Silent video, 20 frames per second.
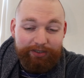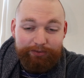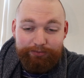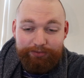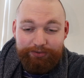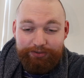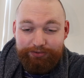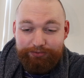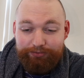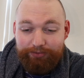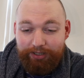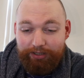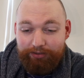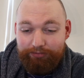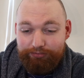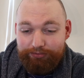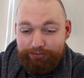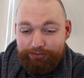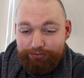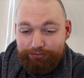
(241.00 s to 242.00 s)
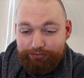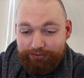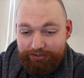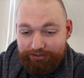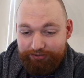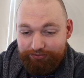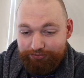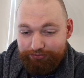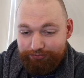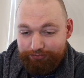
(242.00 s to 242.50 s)
I were you, I would look
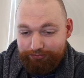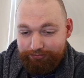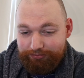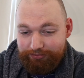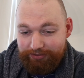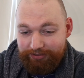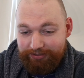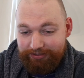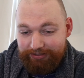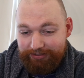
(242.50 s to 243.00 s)
into